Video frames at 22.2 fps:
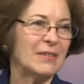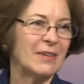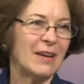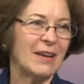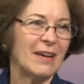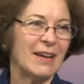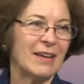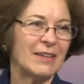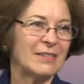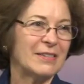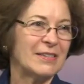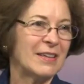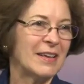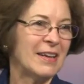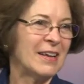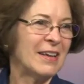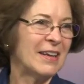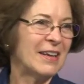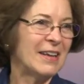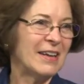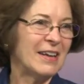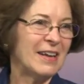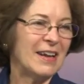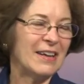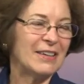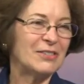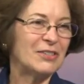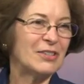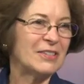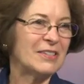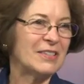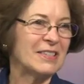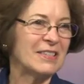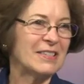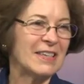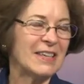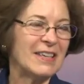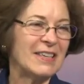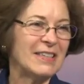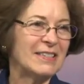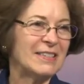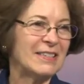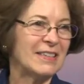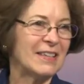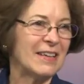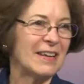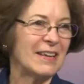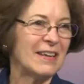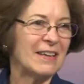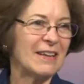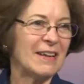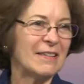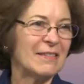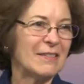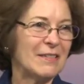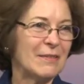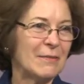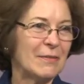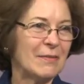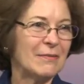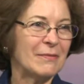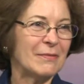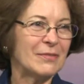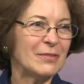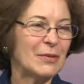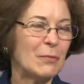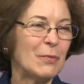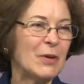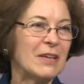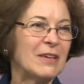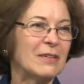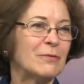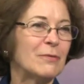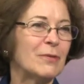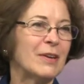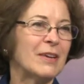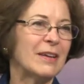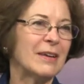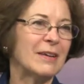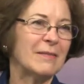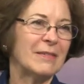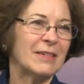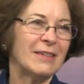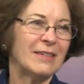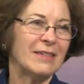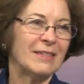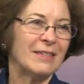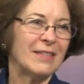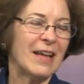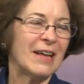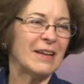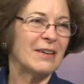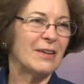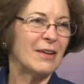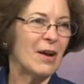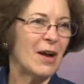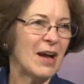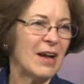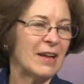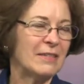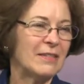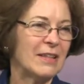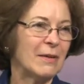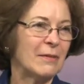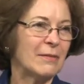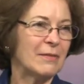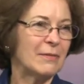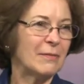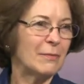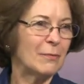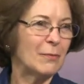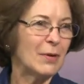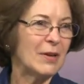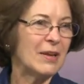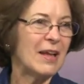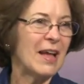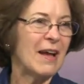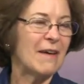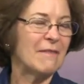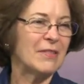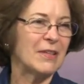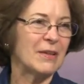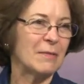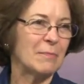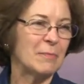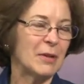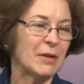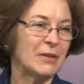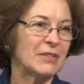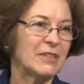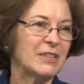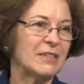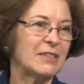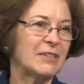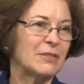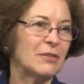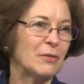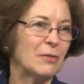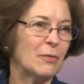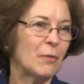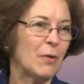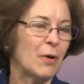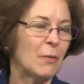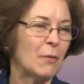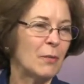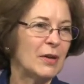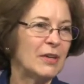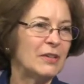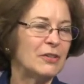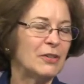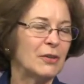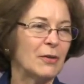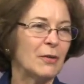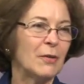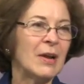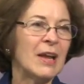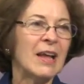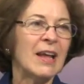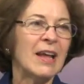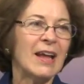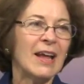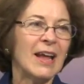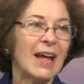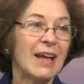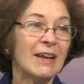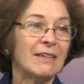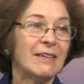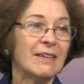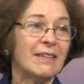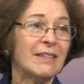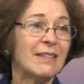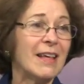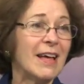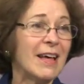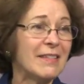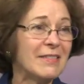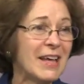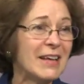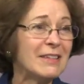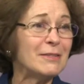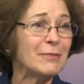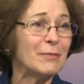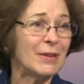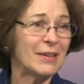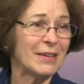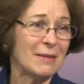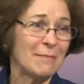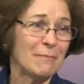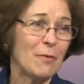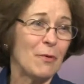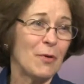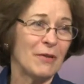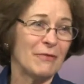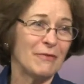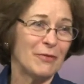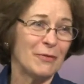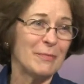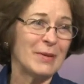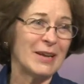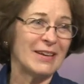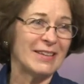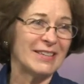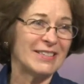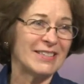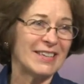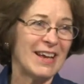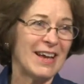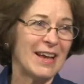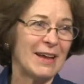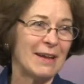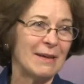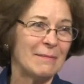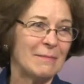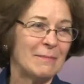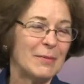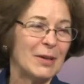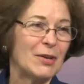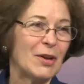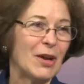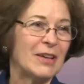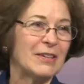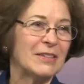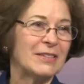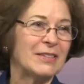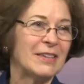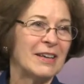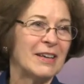us just as easily. So we can really thank God that we have the ability to do what we do. And that's really important for me to say, because